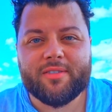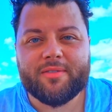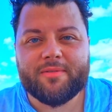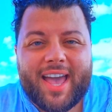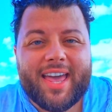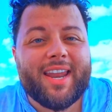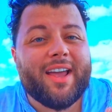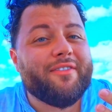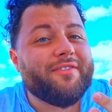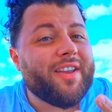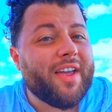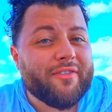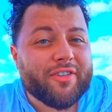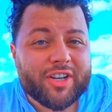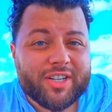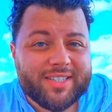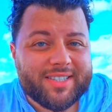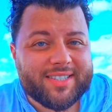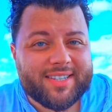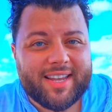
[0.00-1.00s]
And I've never
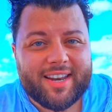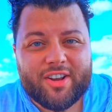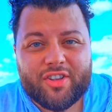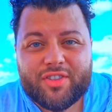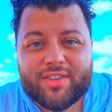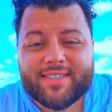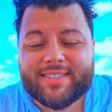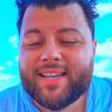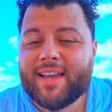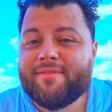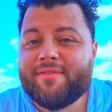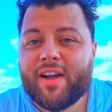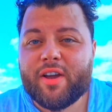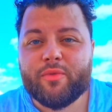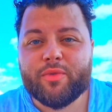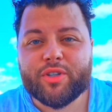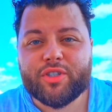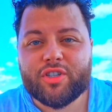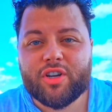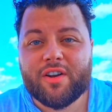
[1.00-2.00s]
considered the Sapphire
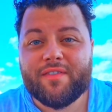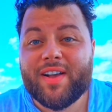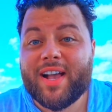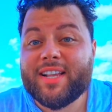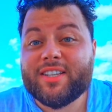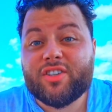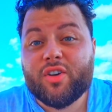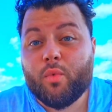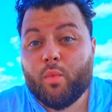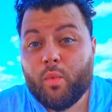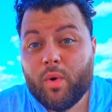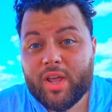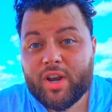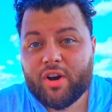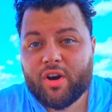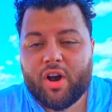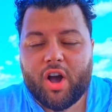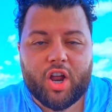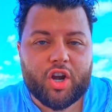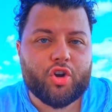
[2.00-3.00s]
Reserve as a
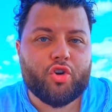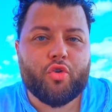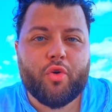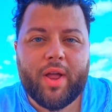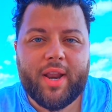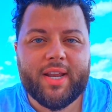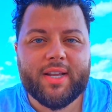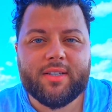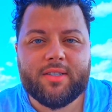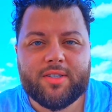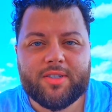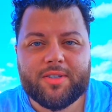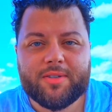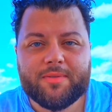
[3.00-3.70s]
winner on credits,